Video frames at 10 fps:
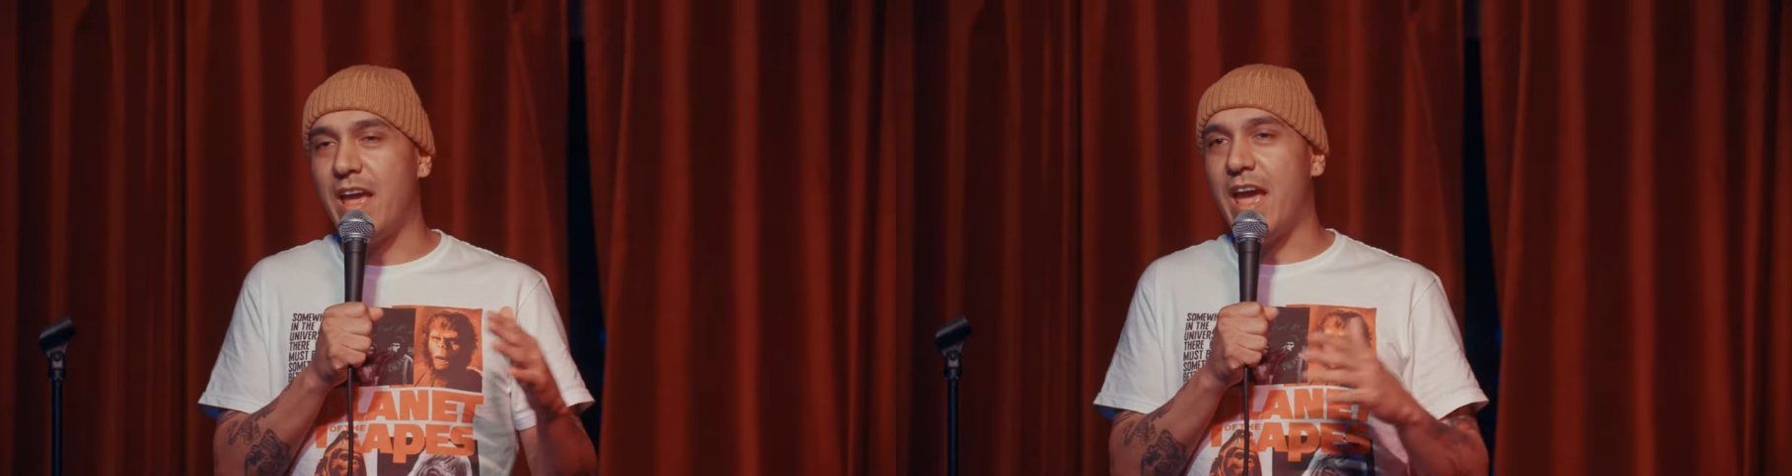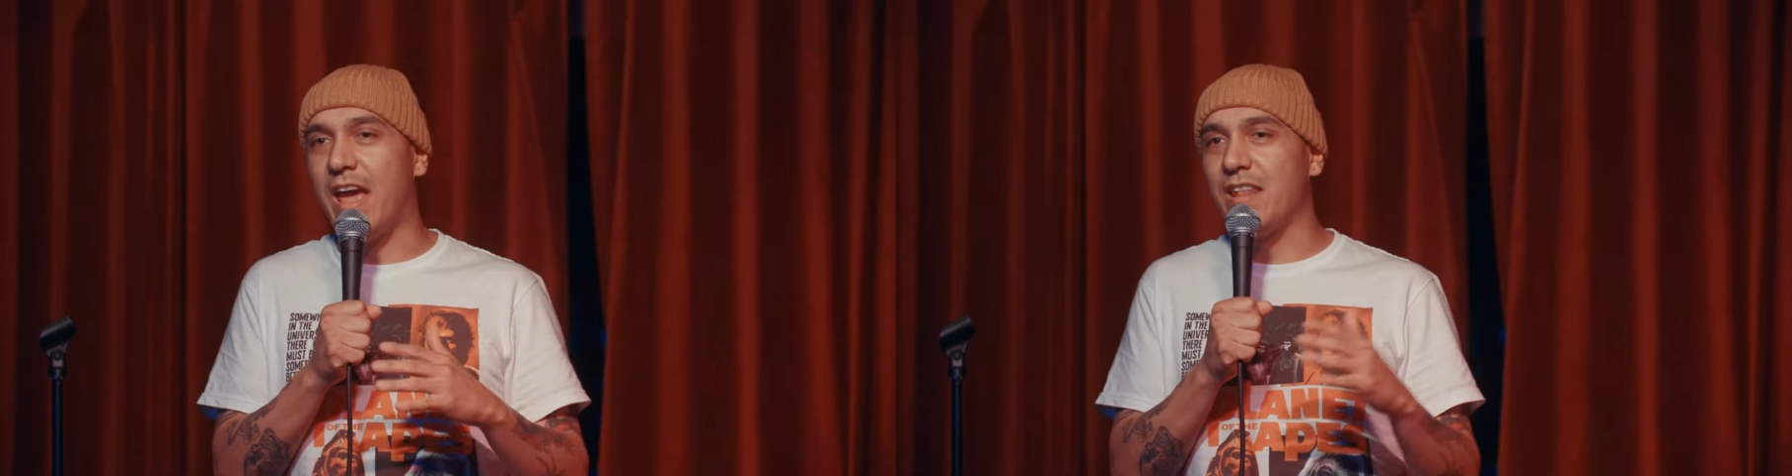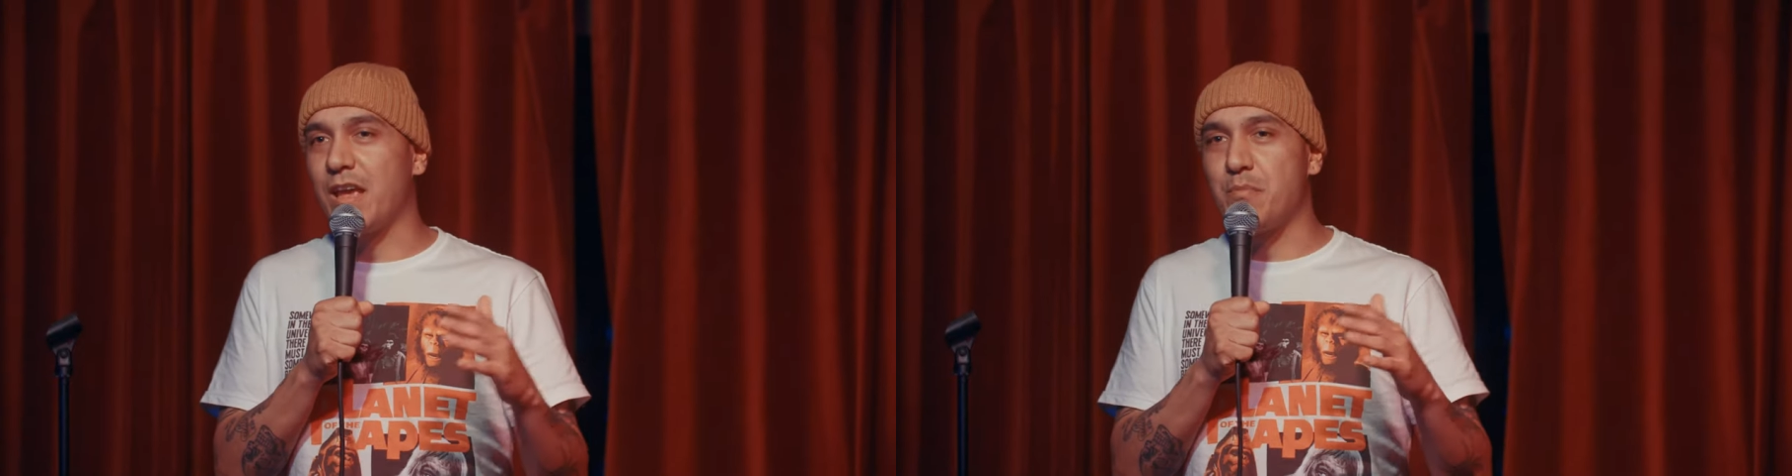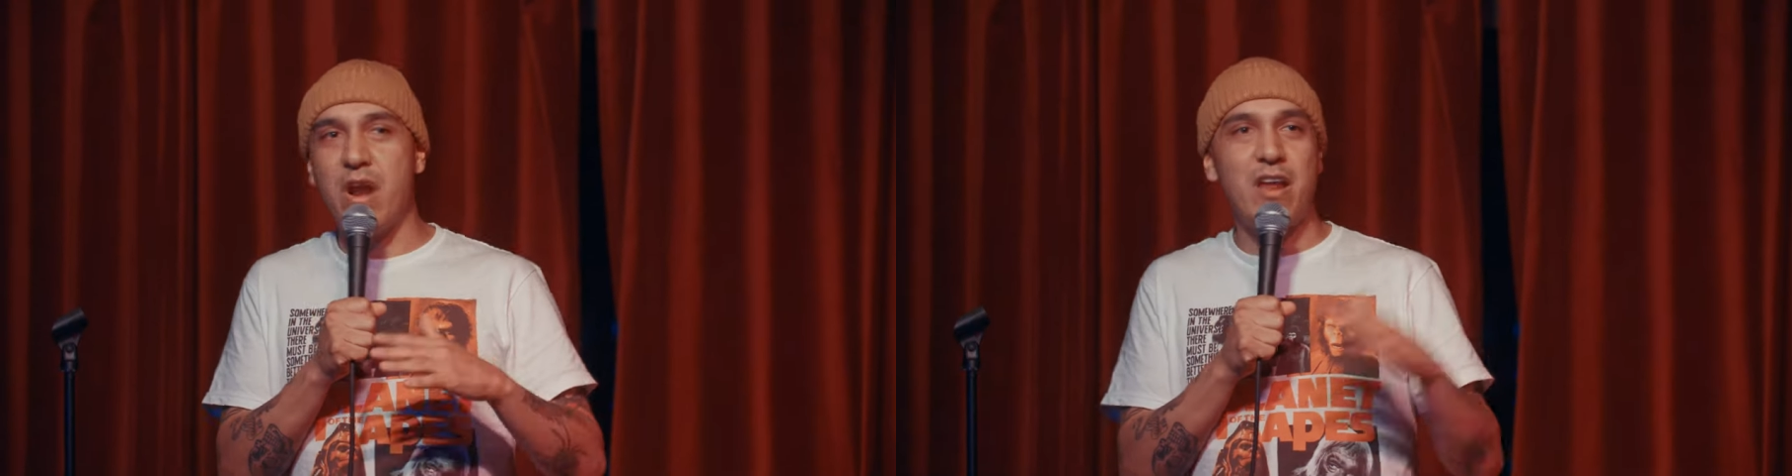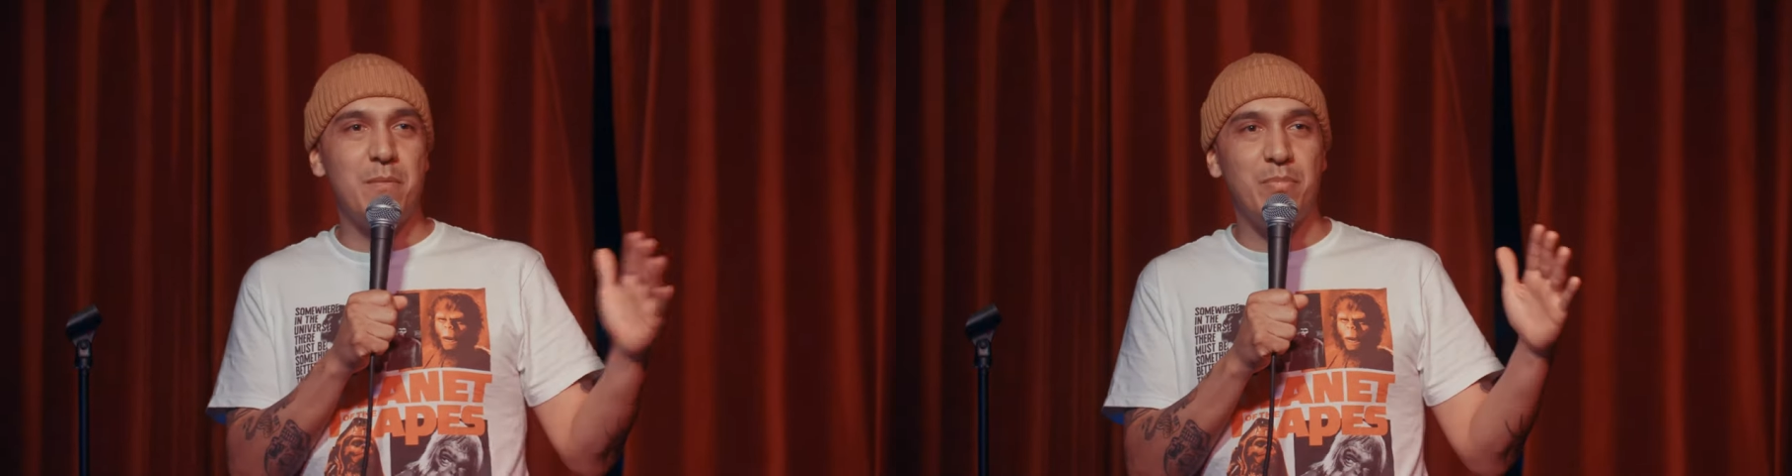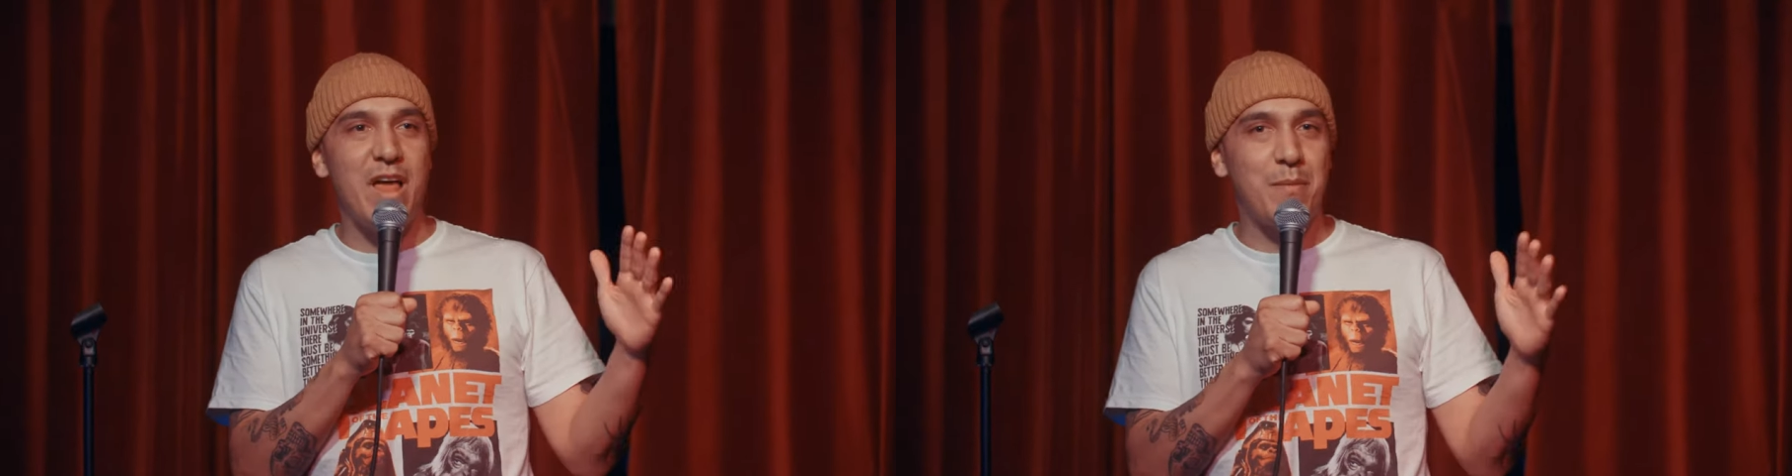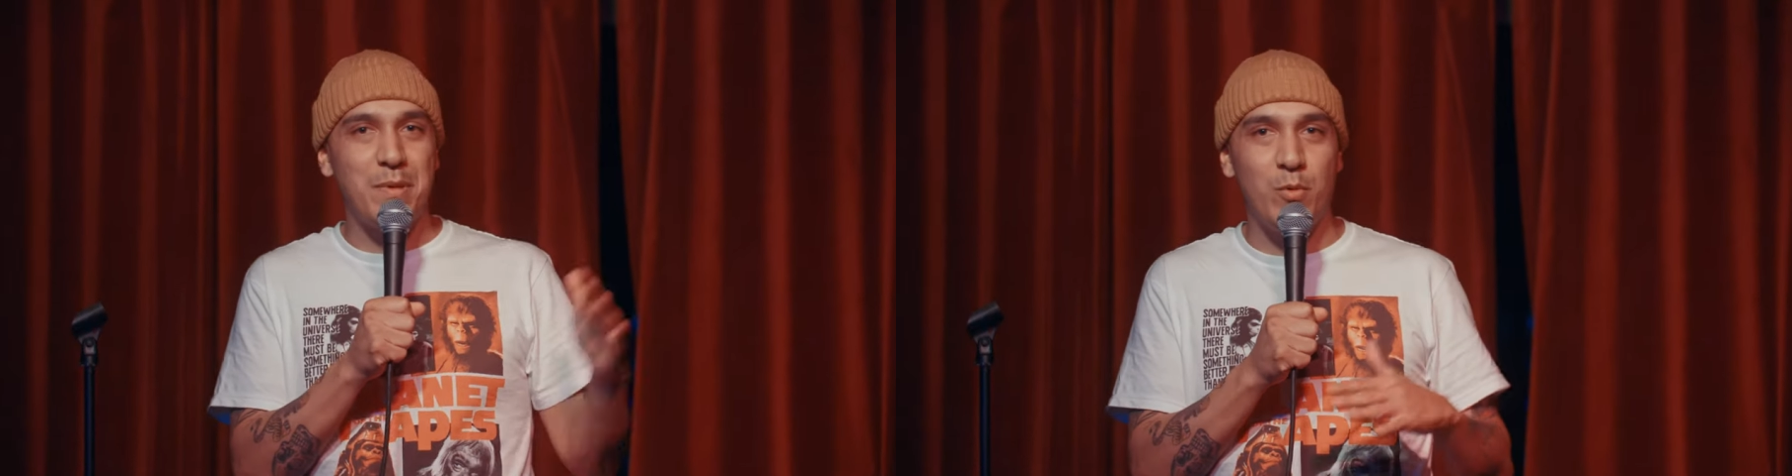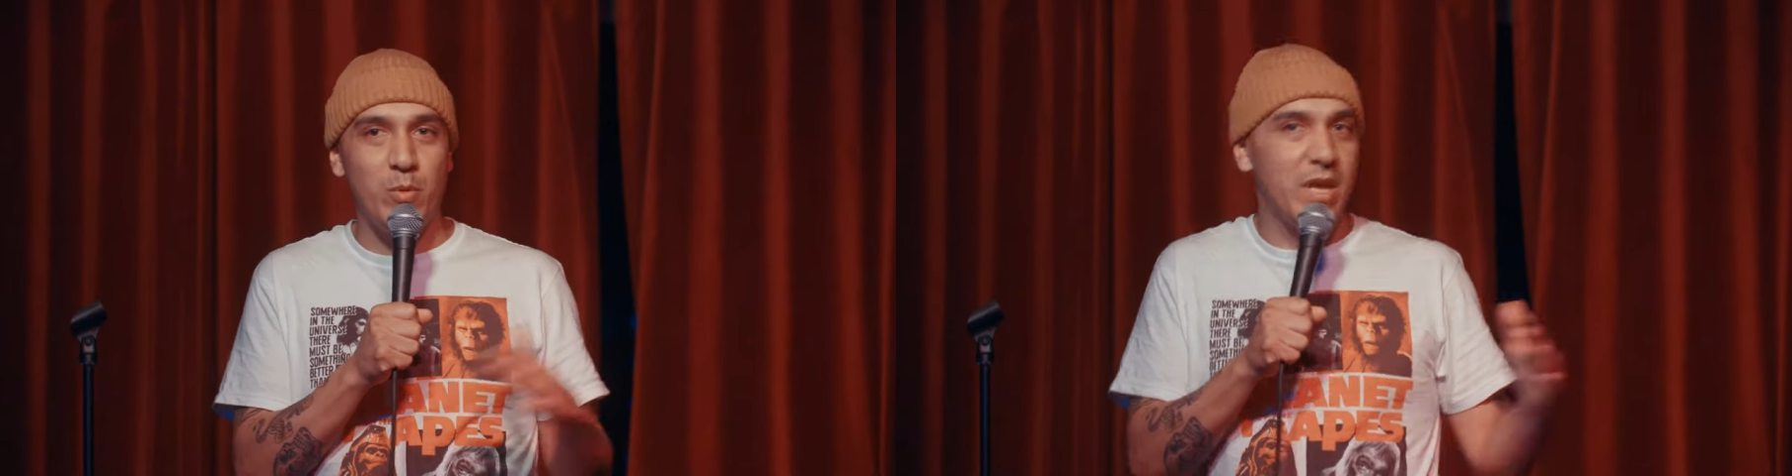And like brown and black people,